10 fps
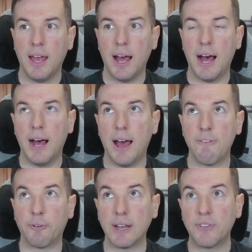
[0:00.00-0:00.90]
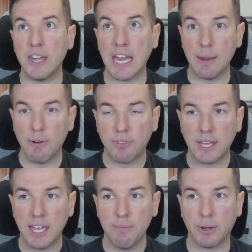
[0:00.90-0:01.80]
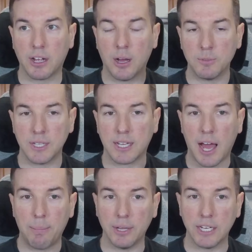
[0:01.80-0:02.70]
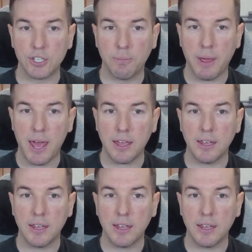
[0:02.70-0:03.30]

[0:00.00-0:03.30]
I forget the name of the game, but it comes in the compilation pack.